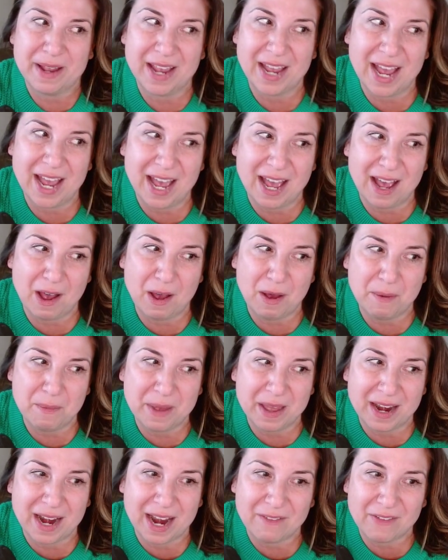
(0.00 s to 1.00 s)

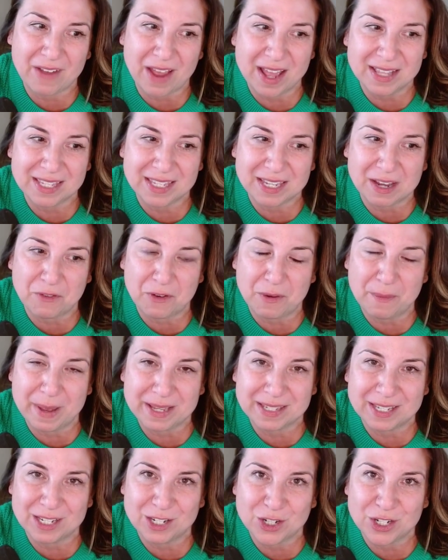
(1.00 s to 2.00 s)
And I've gotten several
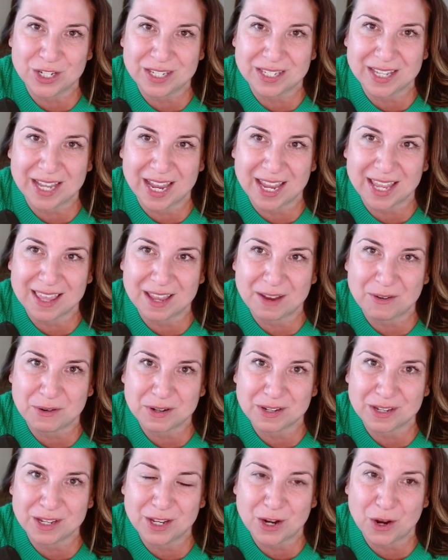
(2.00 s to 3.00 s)
messages saying they
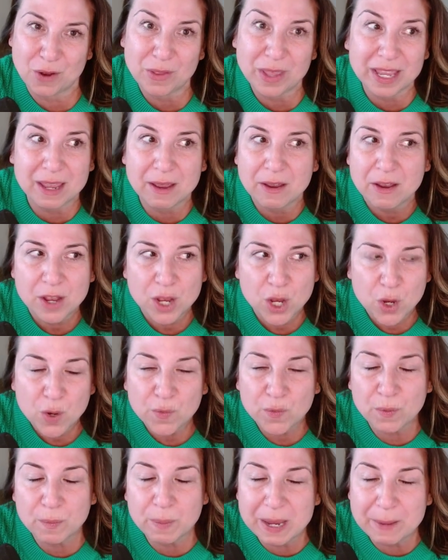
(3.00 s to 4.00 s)
were, like,
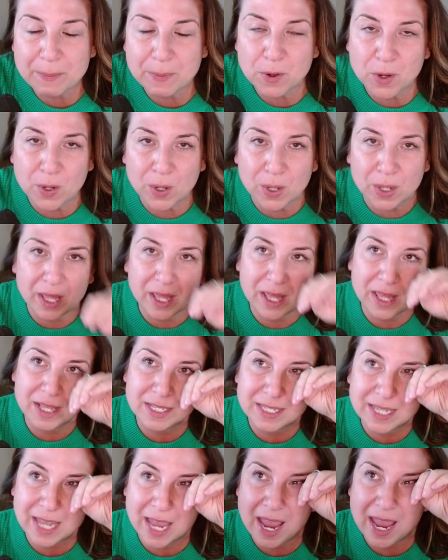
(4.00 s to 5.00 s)
from people
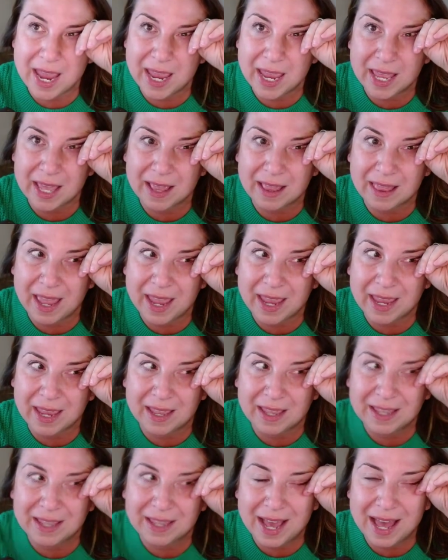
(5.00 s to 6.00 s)
saying like,
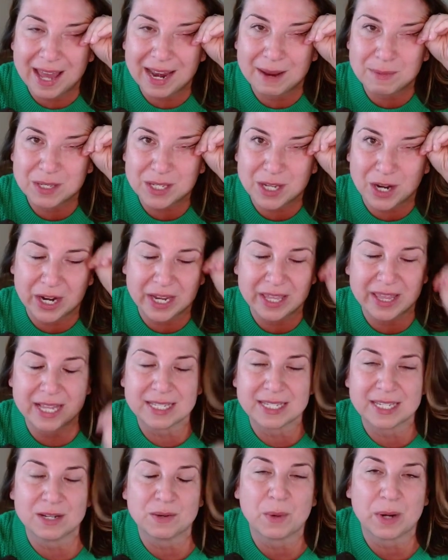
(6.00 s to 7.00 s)
God, I'm sorry that
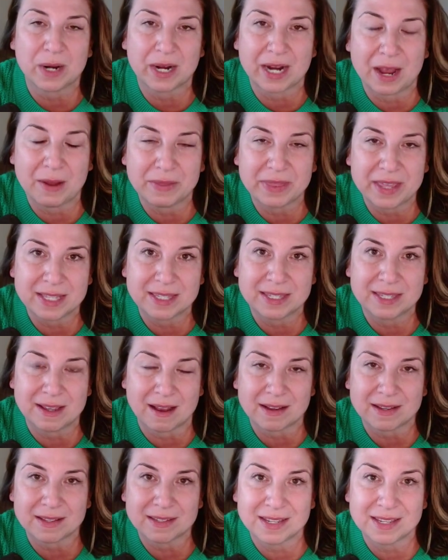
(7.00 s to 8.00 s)
didn't work out. That
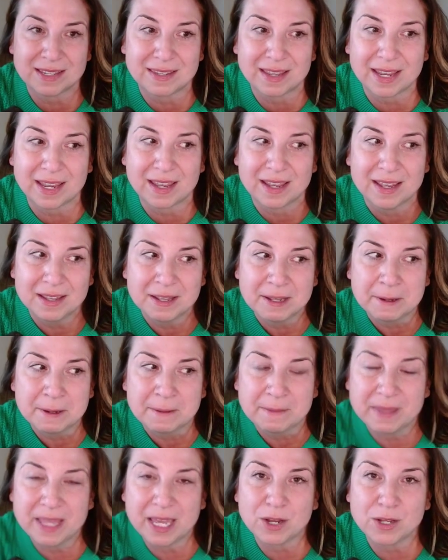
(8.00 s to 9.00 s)
sucks. Cause like
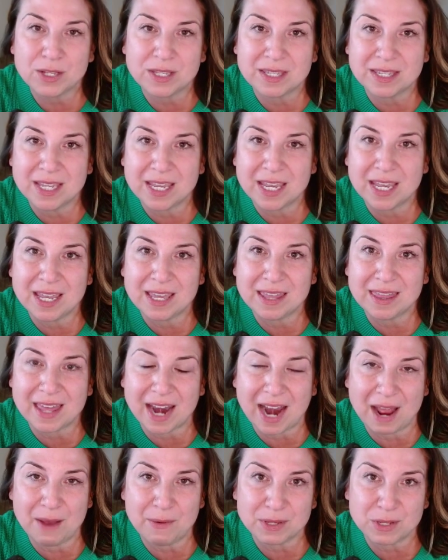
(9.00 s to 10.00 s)
they could see
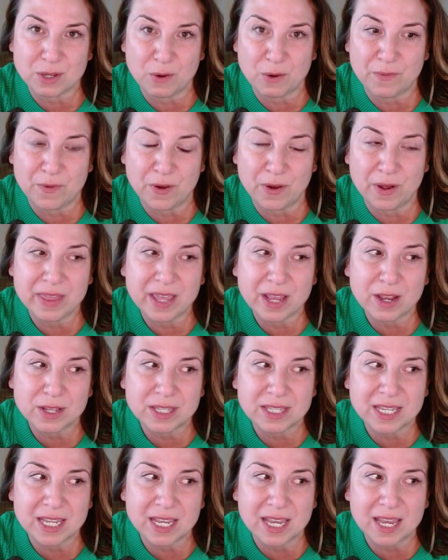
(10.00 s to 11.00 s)
that I was hopeful, and they could
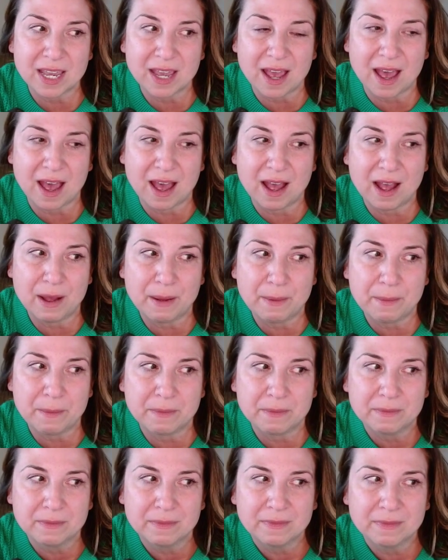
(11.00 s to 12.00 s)
see
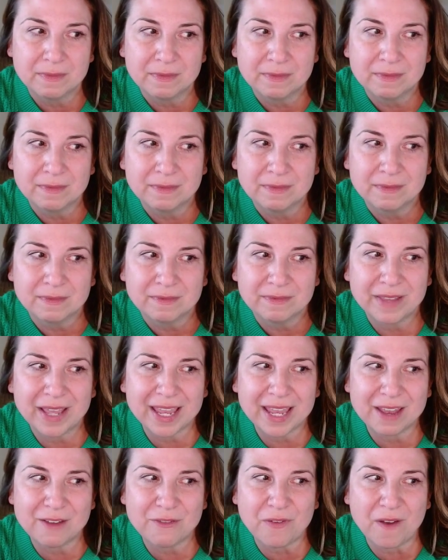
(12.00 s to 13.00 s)

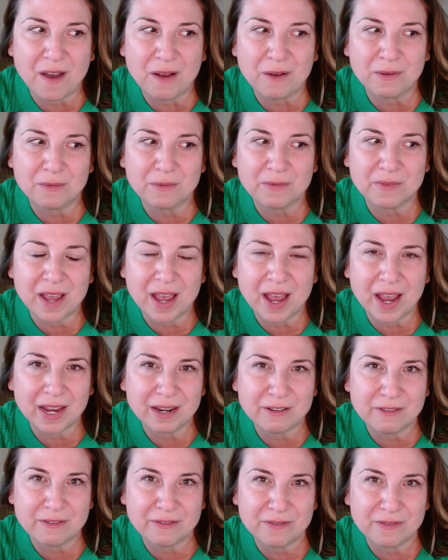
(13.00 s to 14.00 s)
like it felt
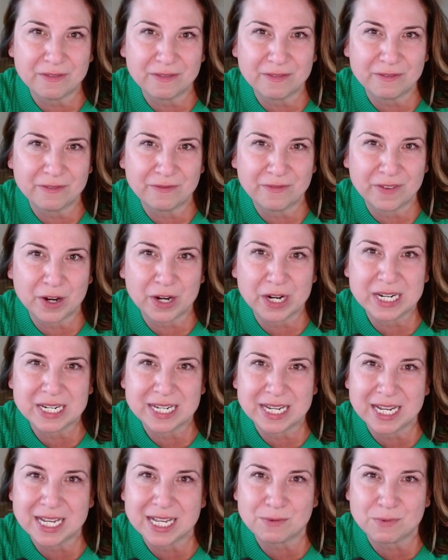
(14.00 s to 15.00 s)
kind of fairy
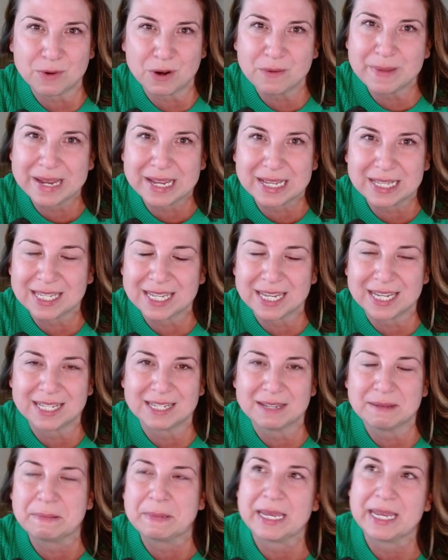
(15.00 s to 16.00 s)
tale romancy
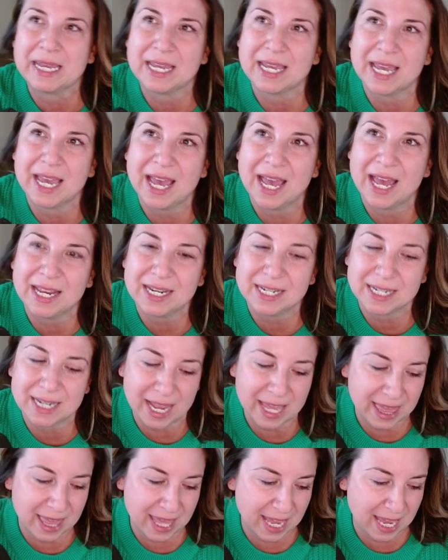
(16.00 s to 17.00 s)
to me. And
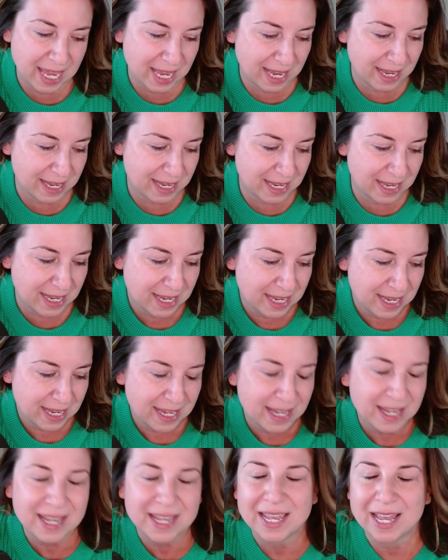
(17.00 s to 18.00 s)
I think
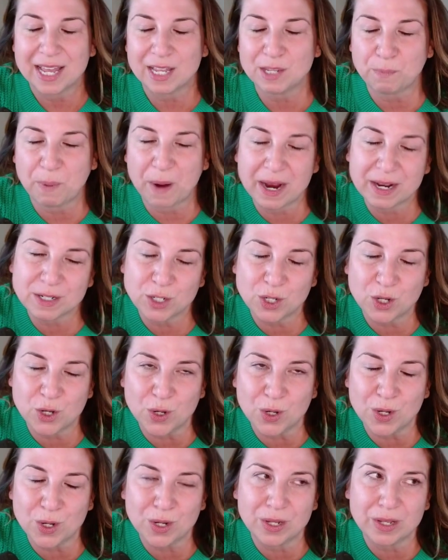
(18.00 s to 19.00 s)
as
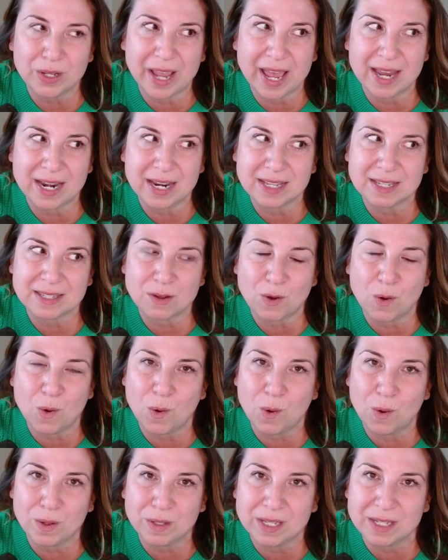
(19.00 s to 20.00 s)
practical and as
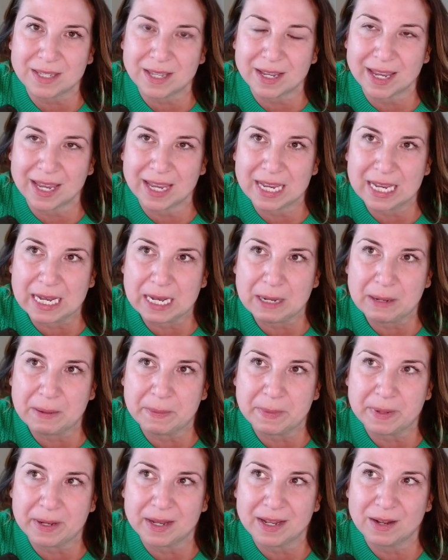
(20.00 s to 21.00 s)
old as I
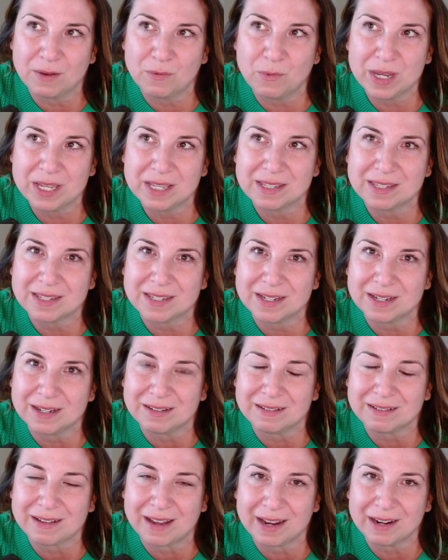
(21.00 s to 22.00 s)
am, we
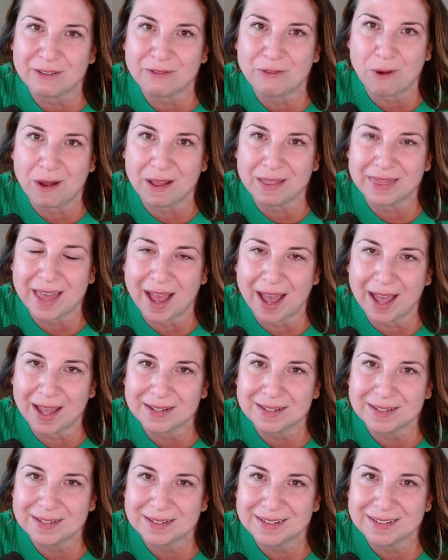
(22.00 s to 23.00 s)
still kind of want
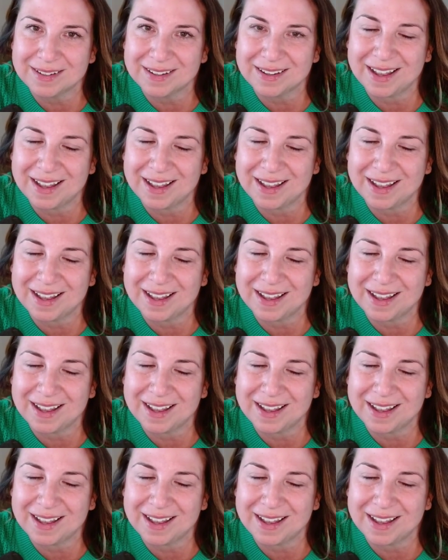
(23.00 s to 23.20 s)
that.